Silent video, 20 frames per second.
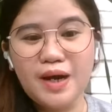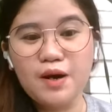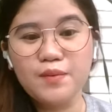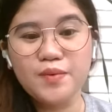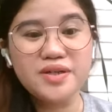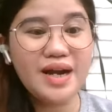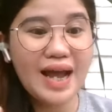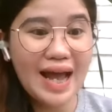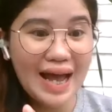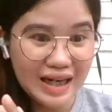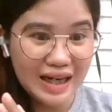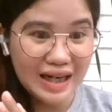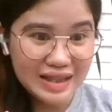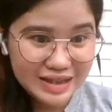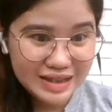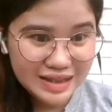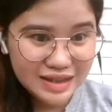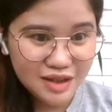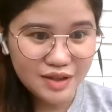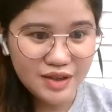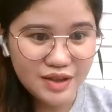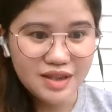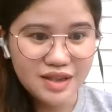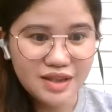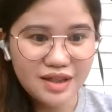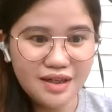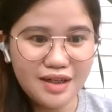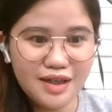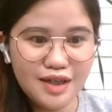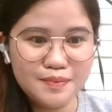our head
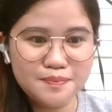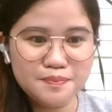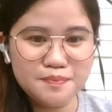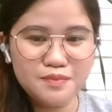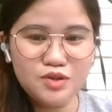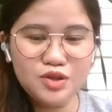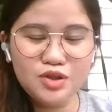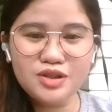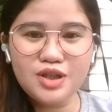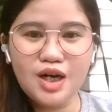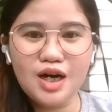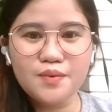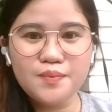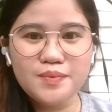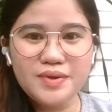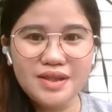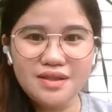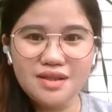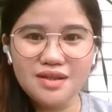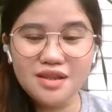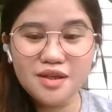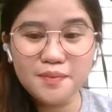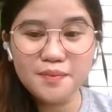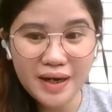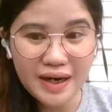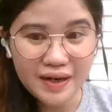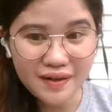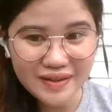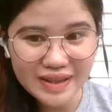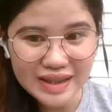to talk with the
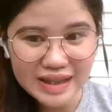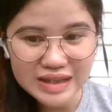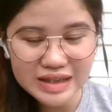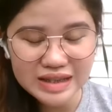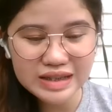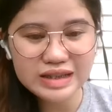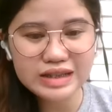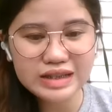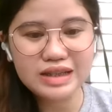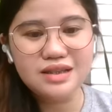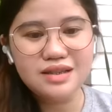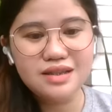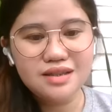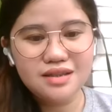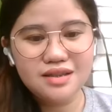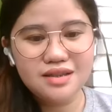parents.